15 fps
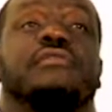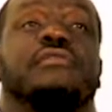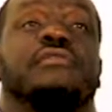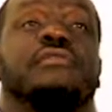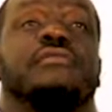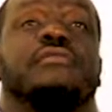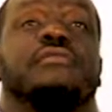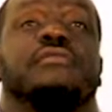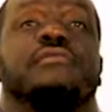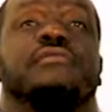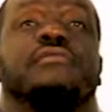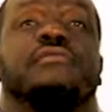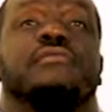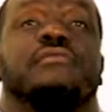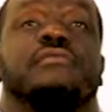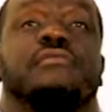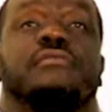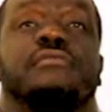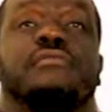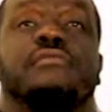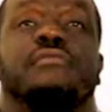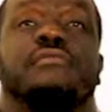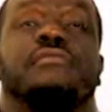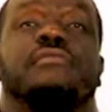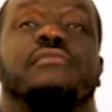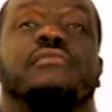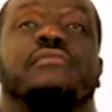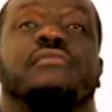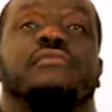Nobody speaks.